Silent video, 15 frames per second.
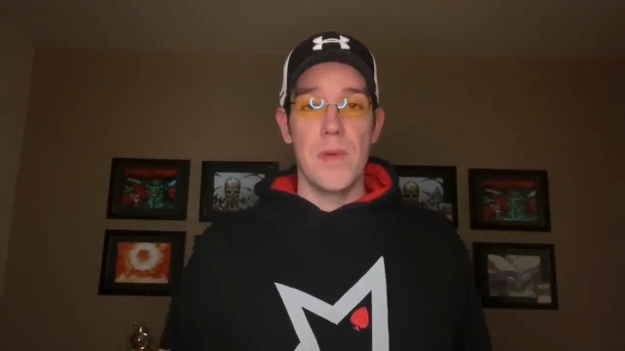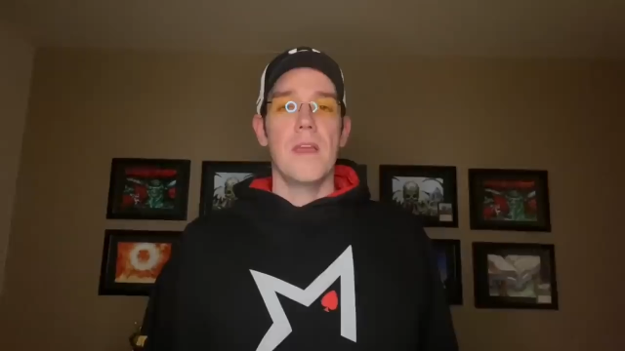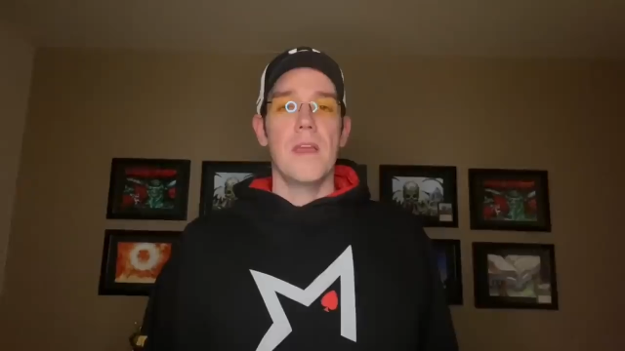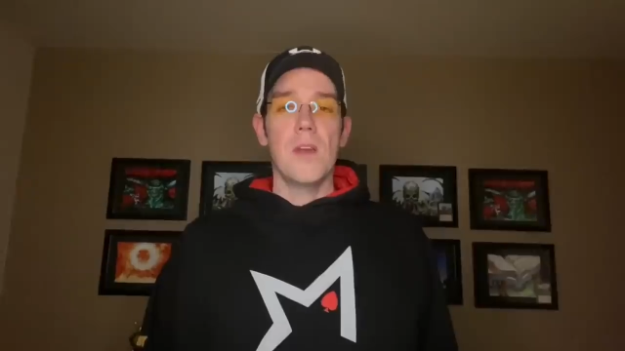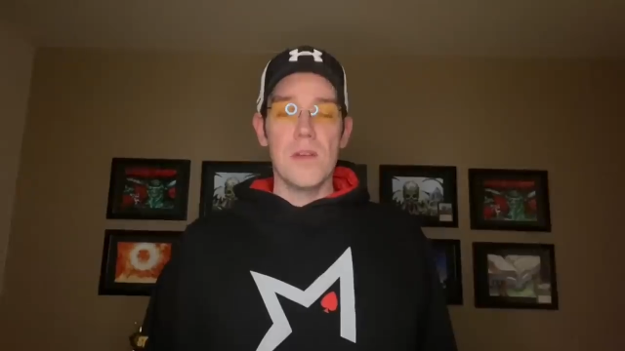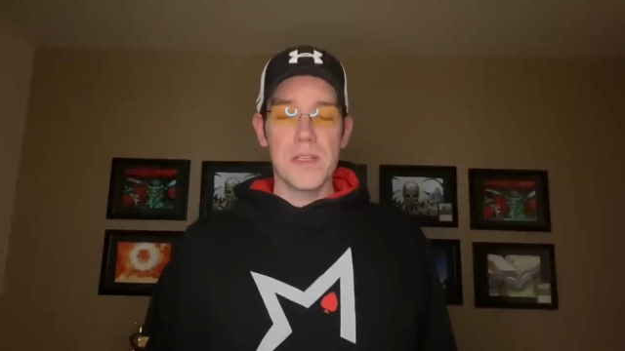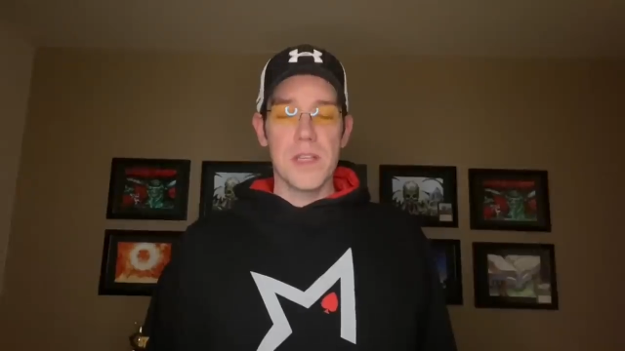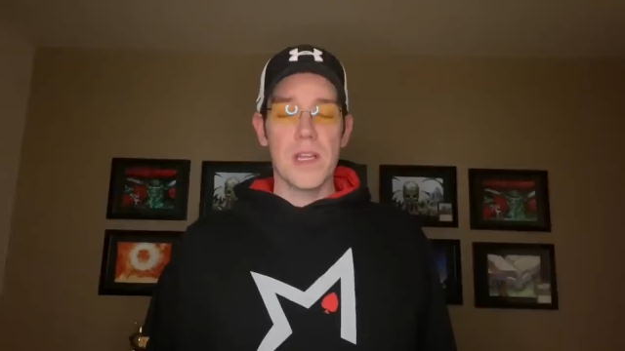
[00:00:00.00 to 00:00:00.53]

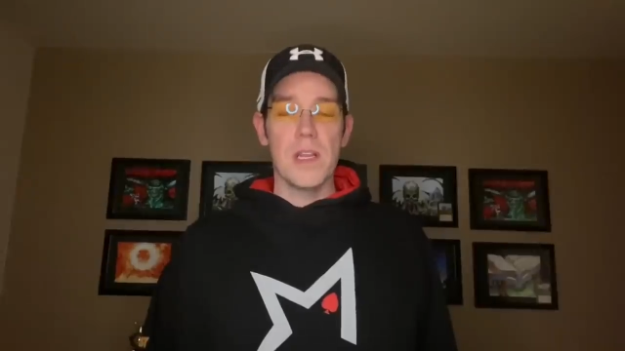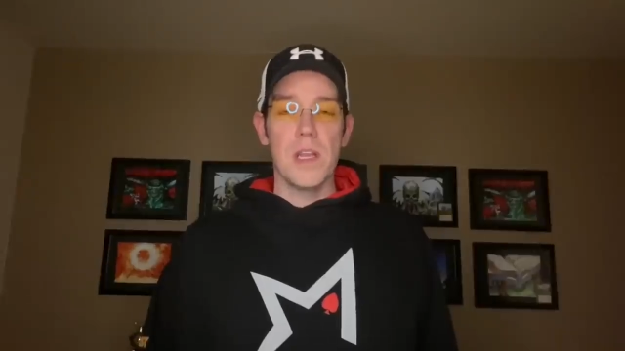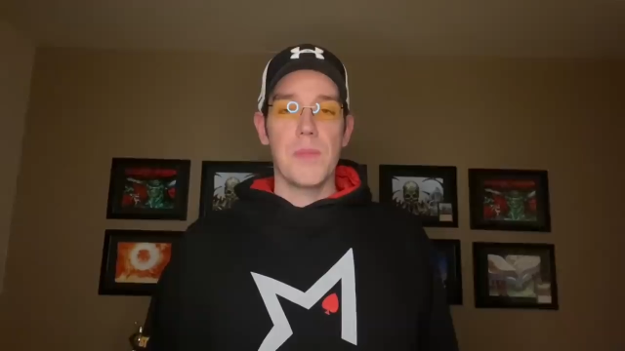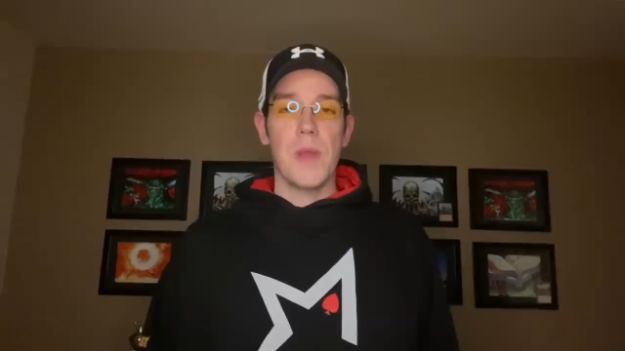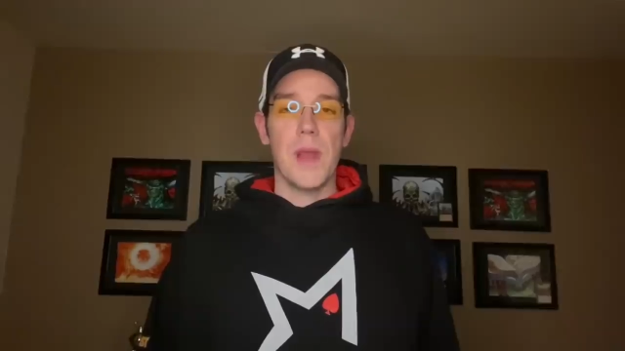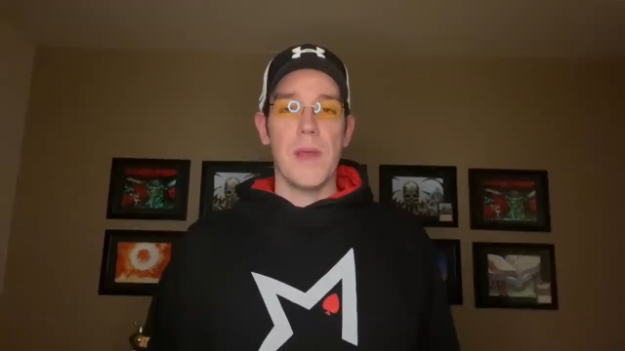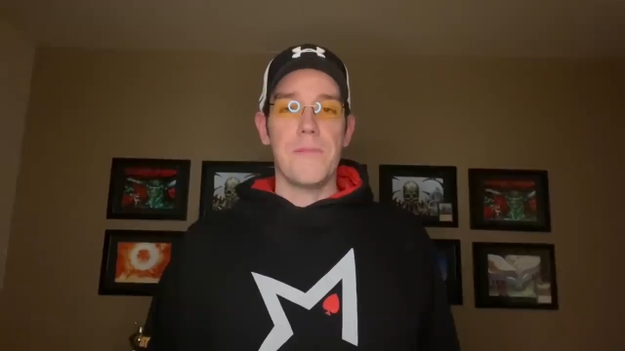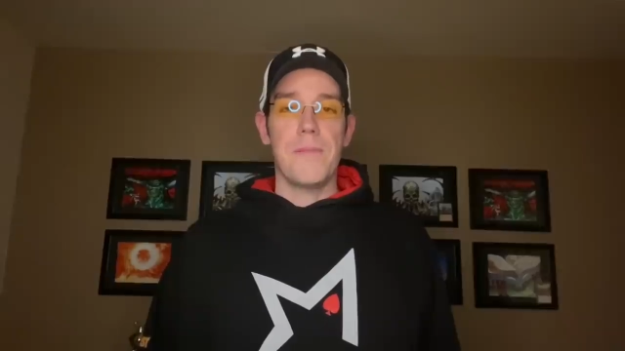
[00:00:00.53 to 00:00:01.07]
Here's a clip
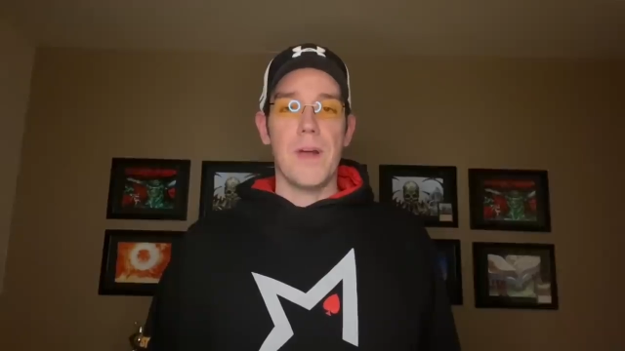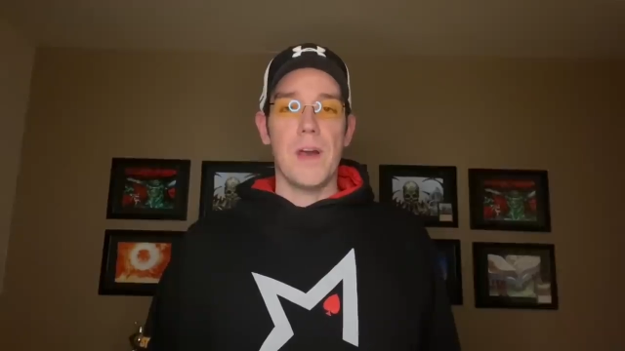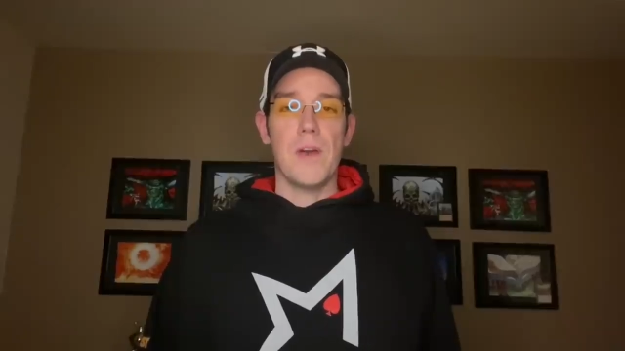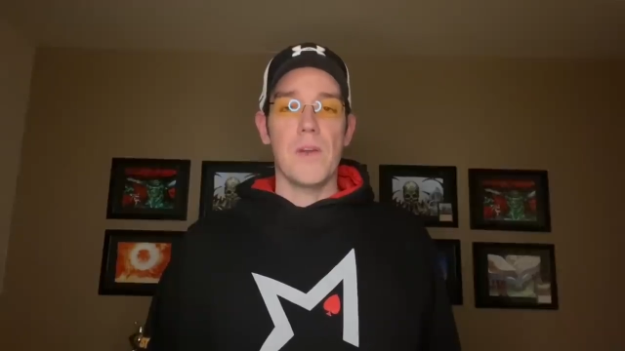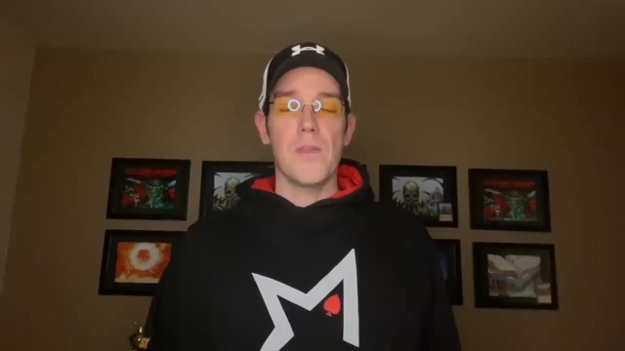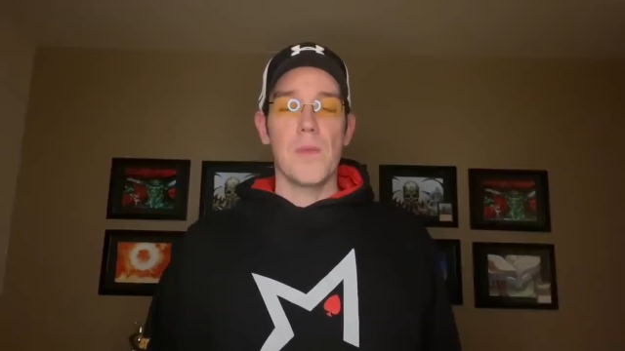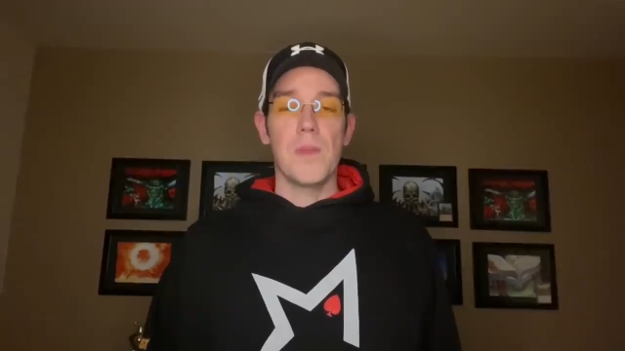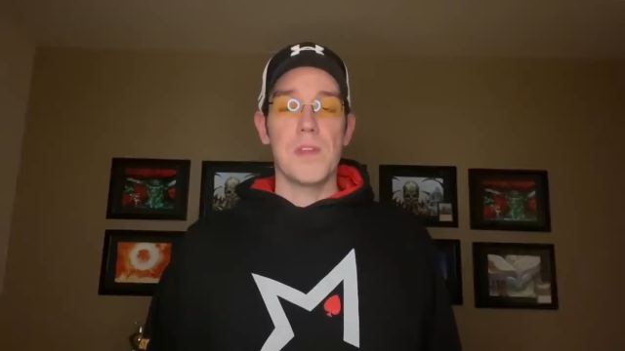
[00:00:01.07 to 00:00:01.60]
that I
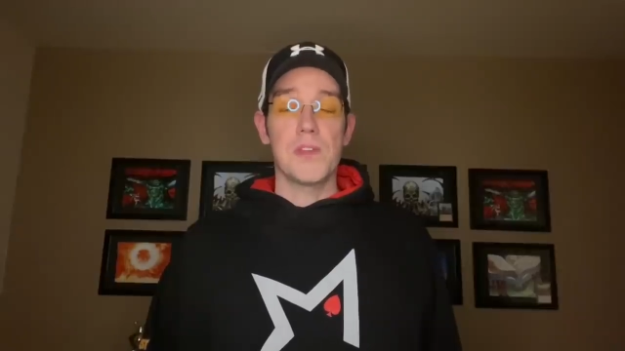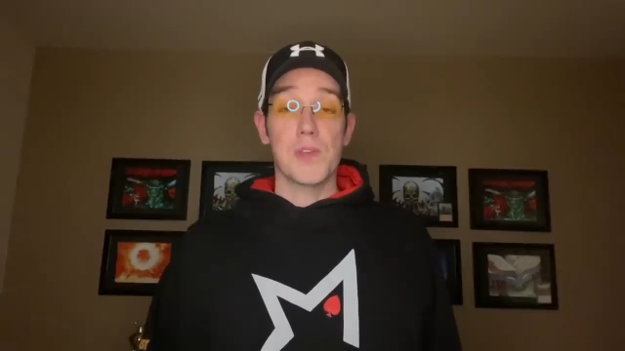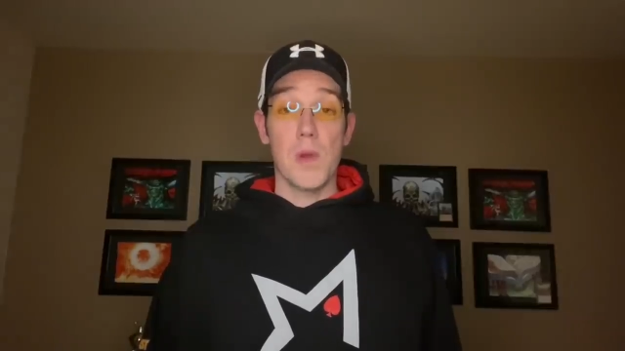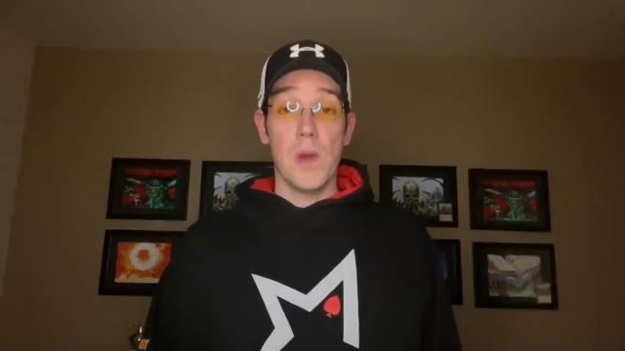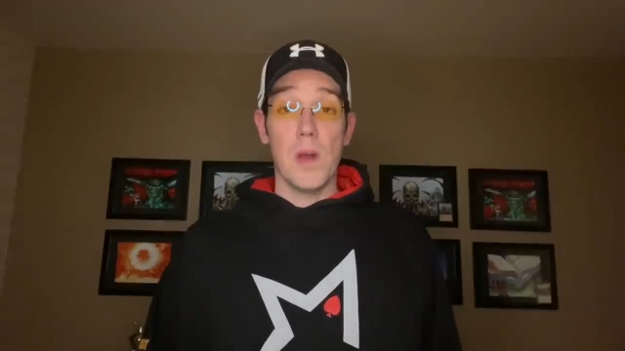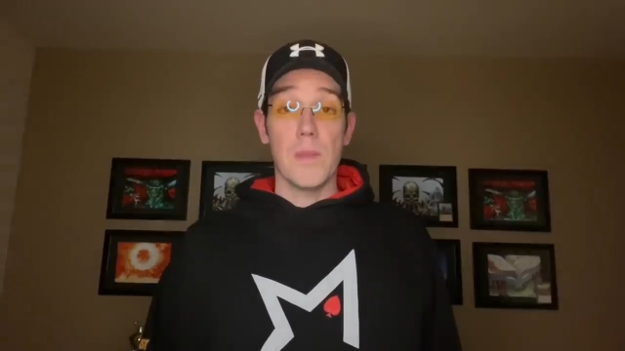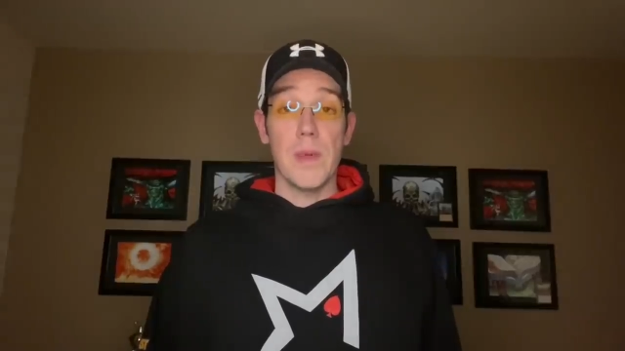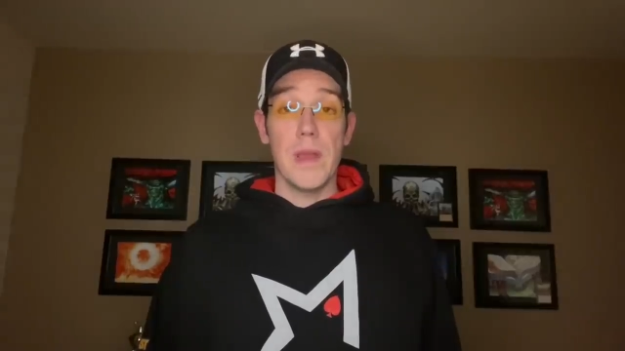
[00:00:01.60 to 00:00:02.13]
found from the
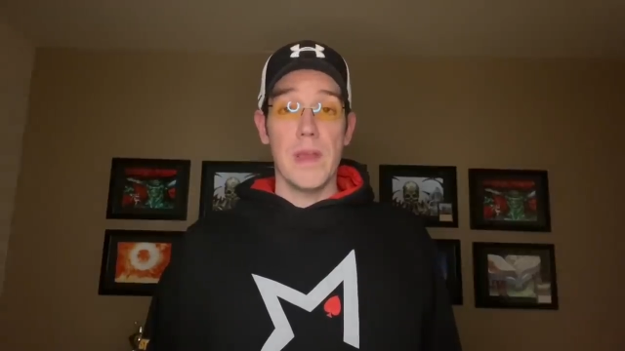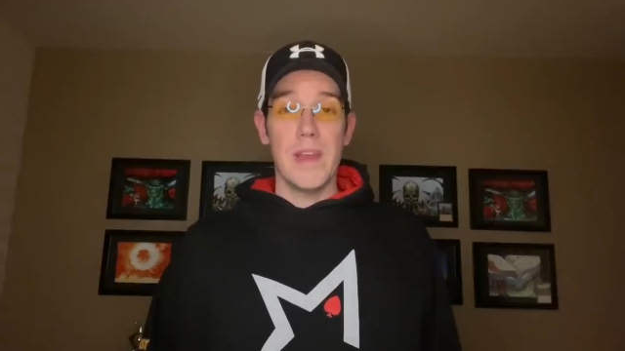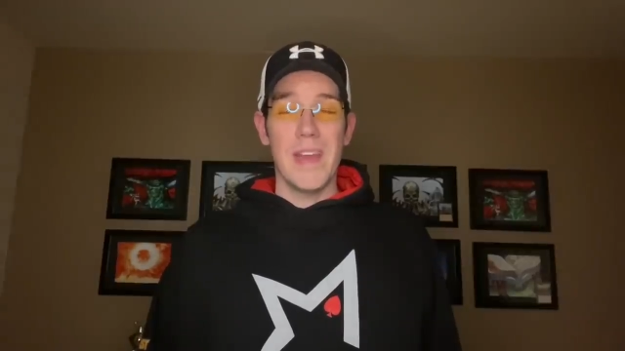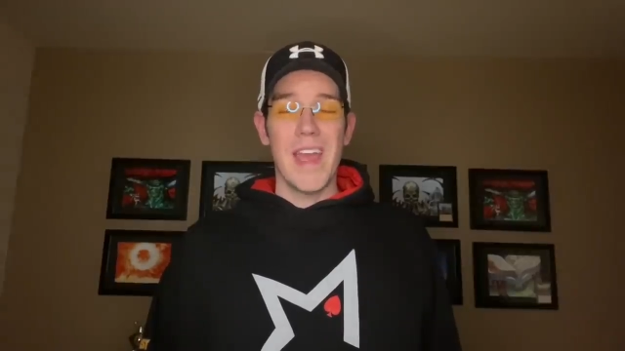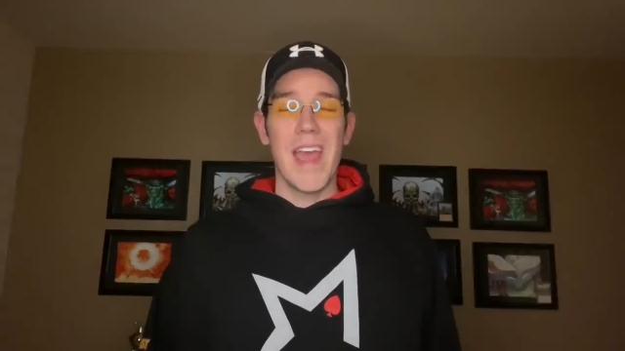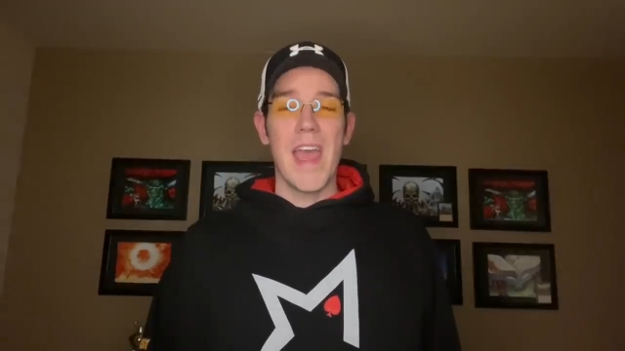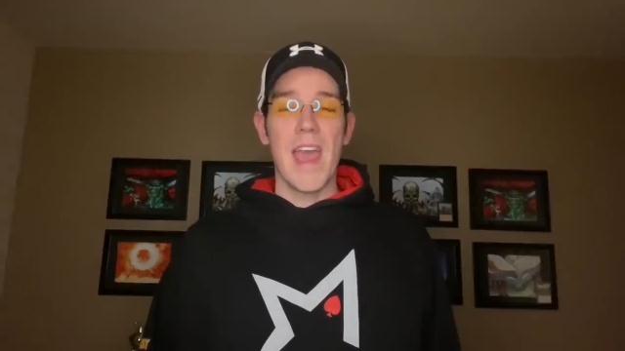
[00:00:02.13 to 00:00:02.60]
strongman,